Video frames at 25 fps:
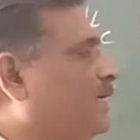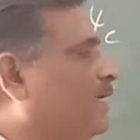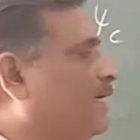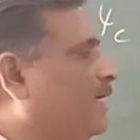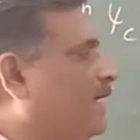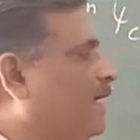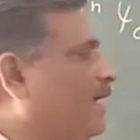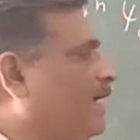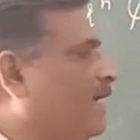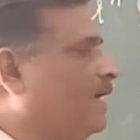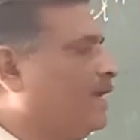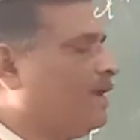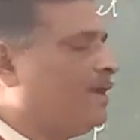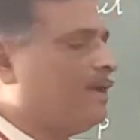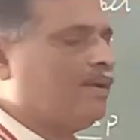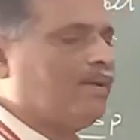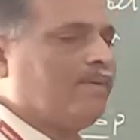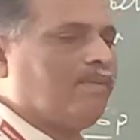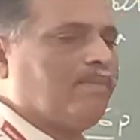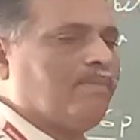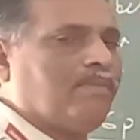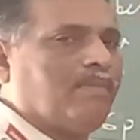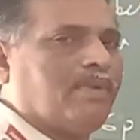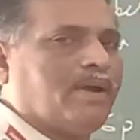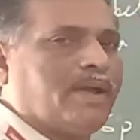k
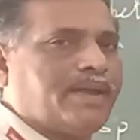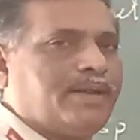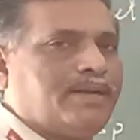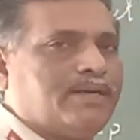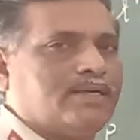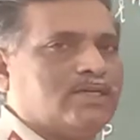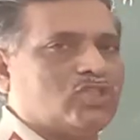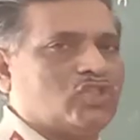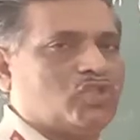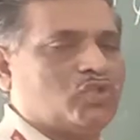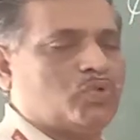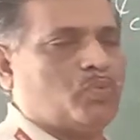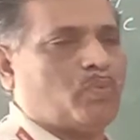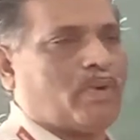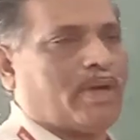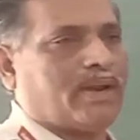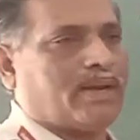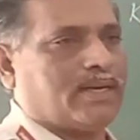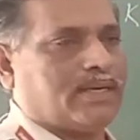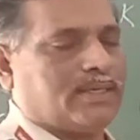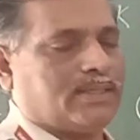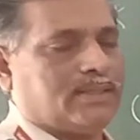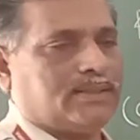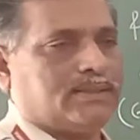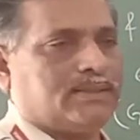minus 1.
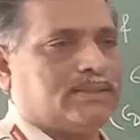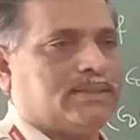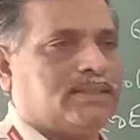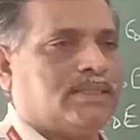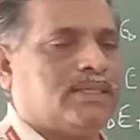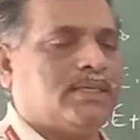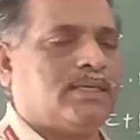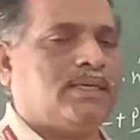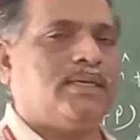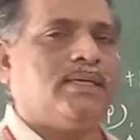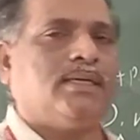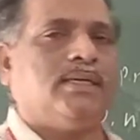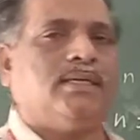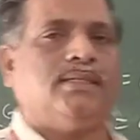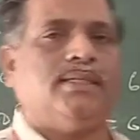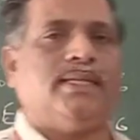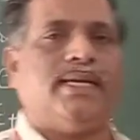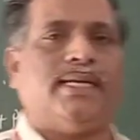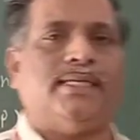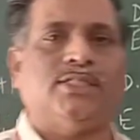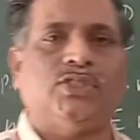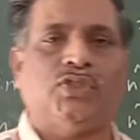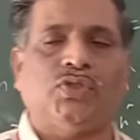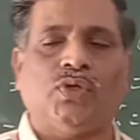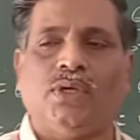
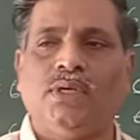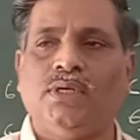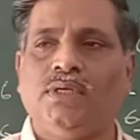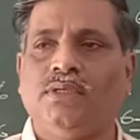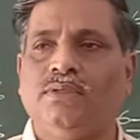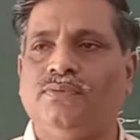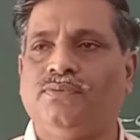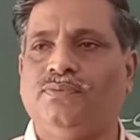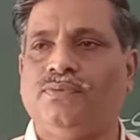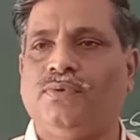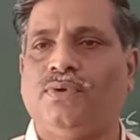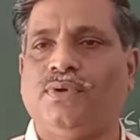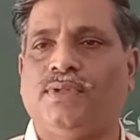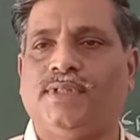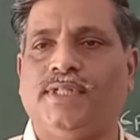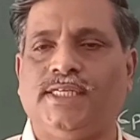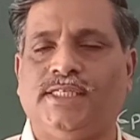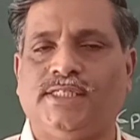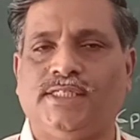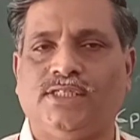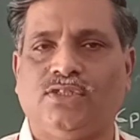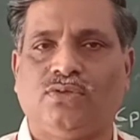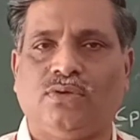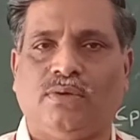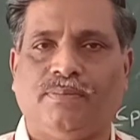That's all for
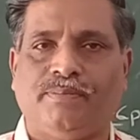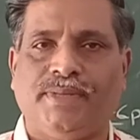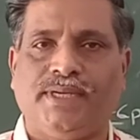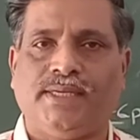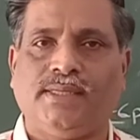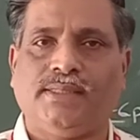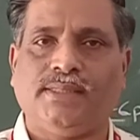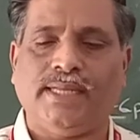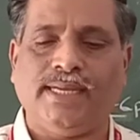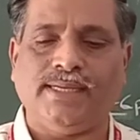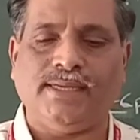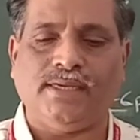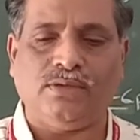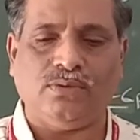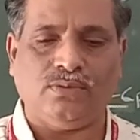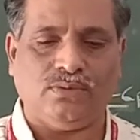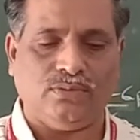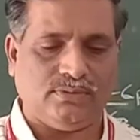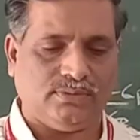this topic. Thank you.